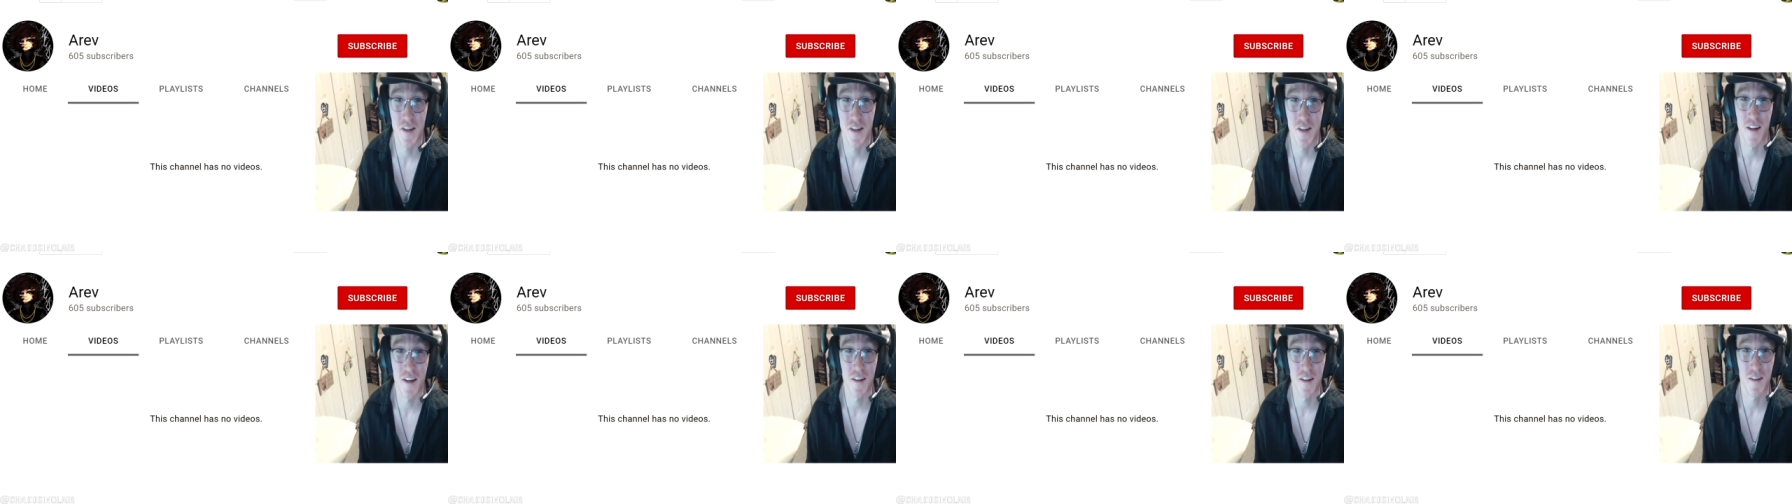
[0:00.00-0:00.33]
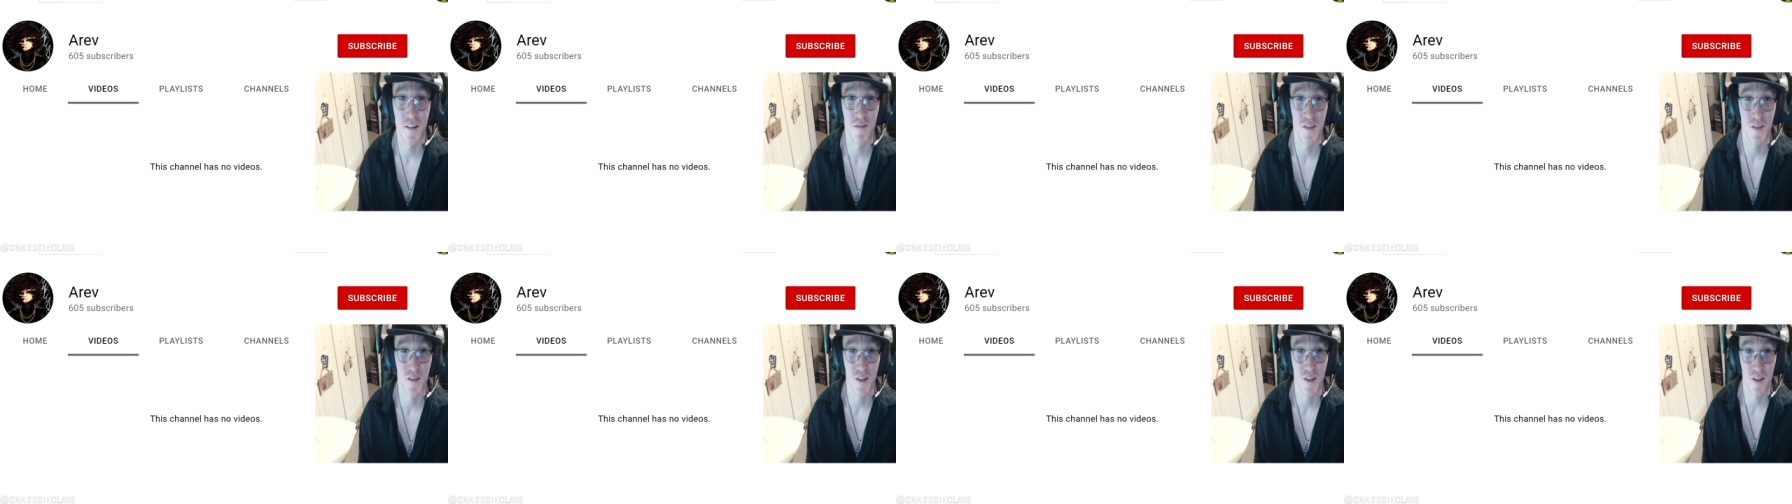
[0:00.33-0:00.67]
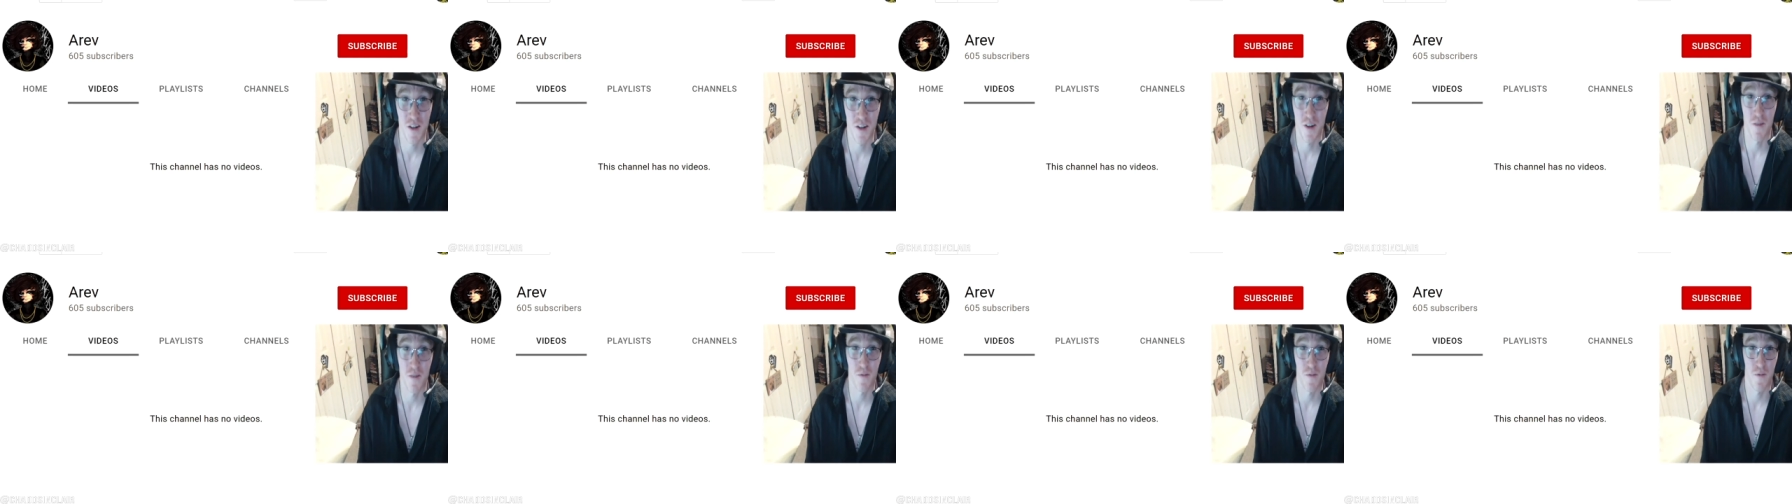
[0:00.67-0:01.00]
to start
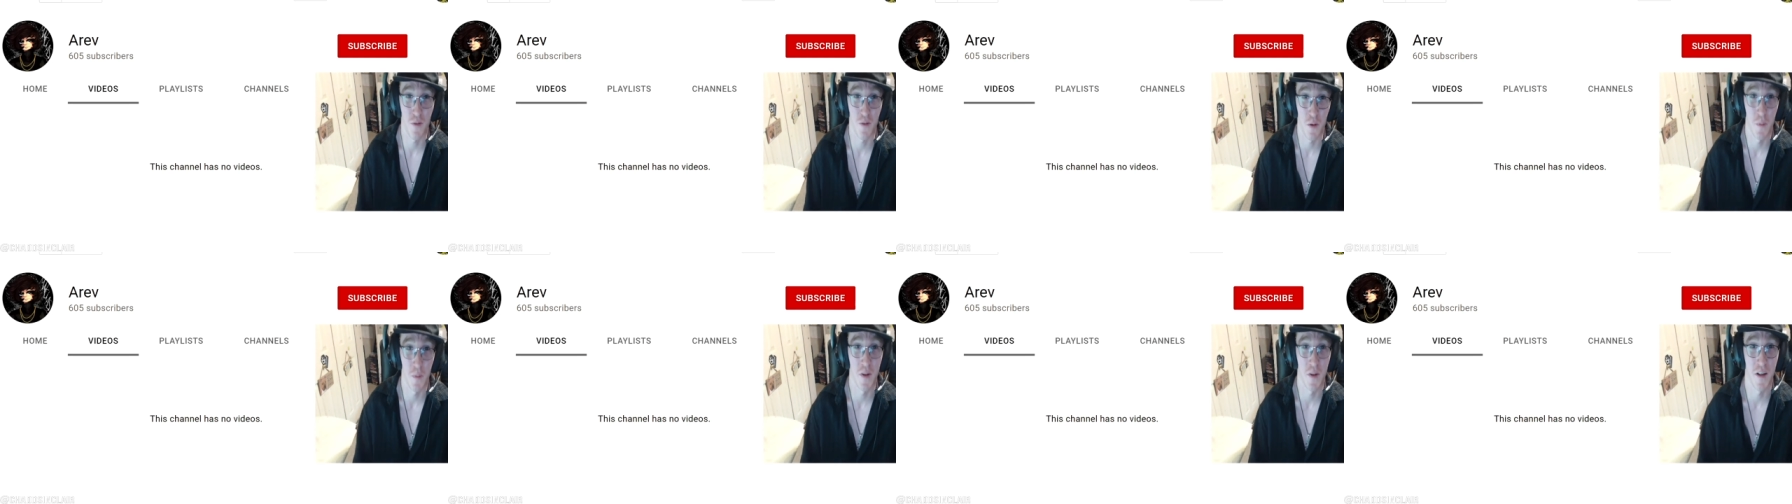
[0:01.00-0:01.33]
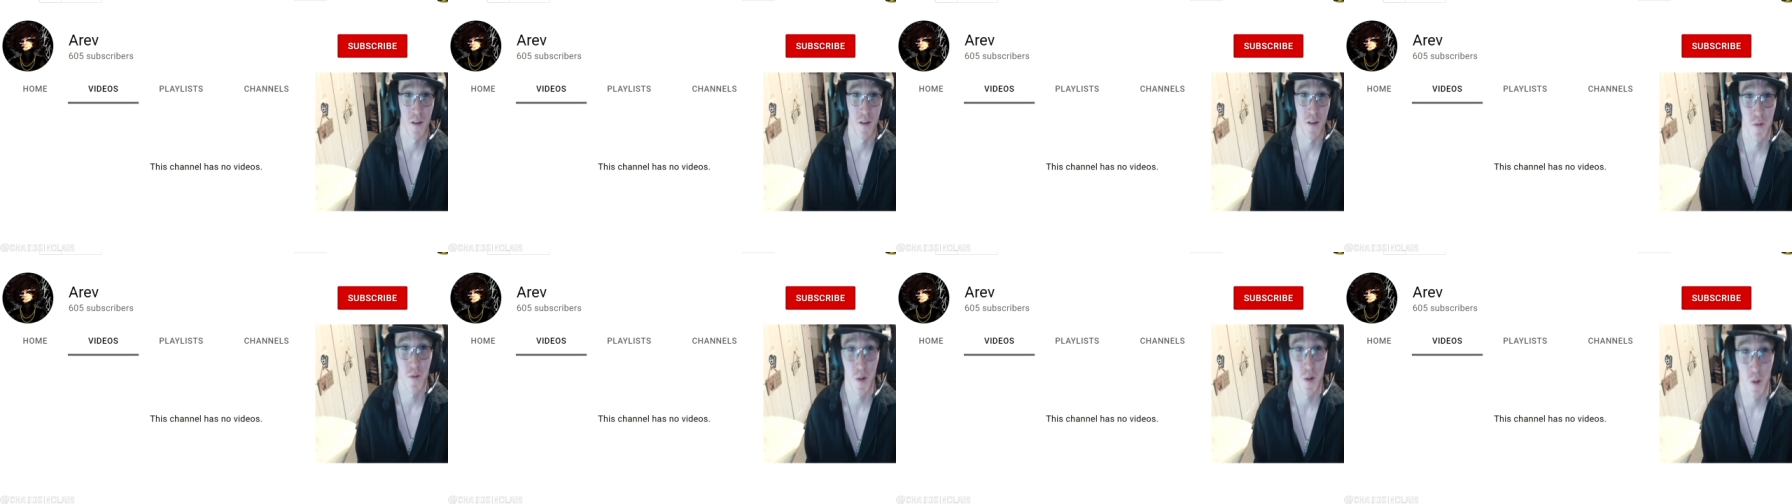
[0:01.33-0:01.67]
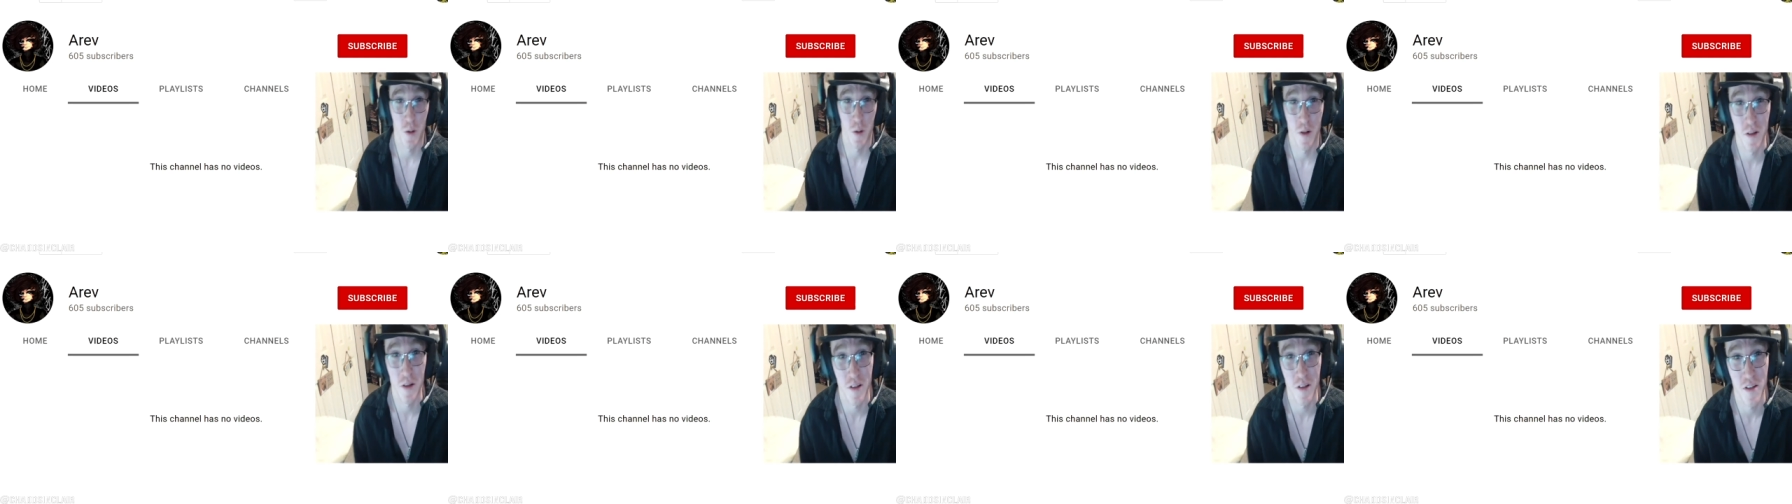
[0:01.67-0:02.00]
filming and recording
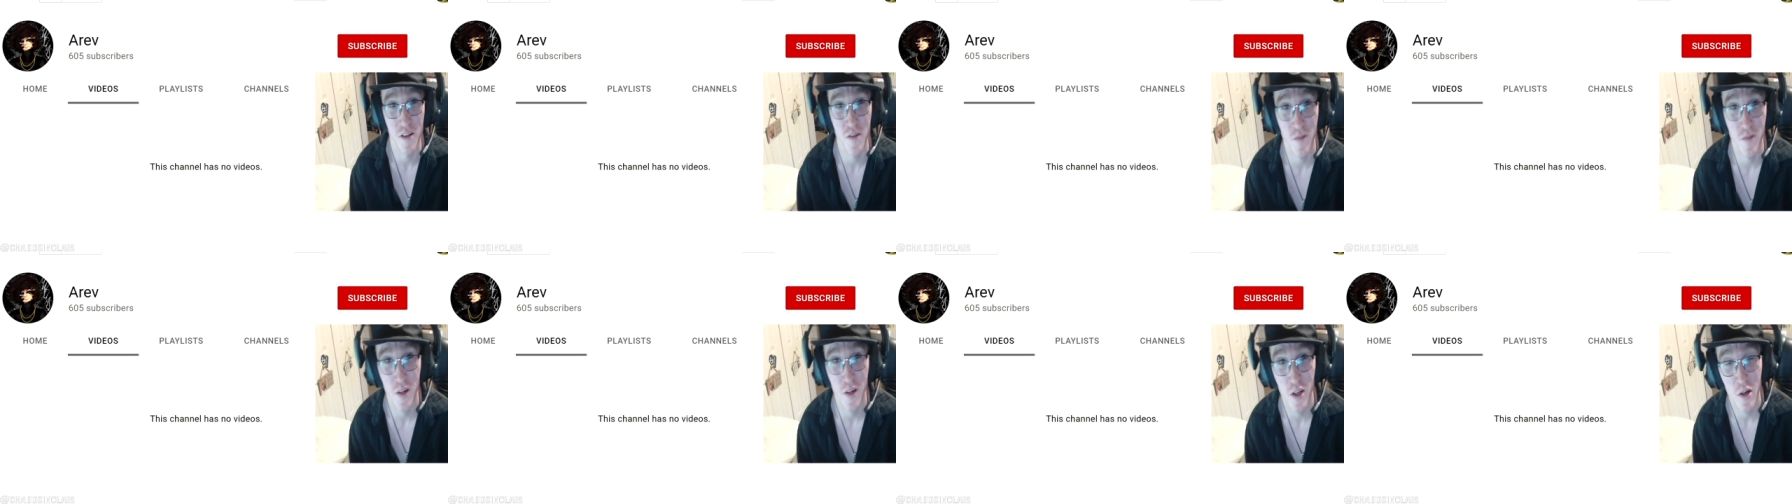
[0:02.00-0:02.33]
this video,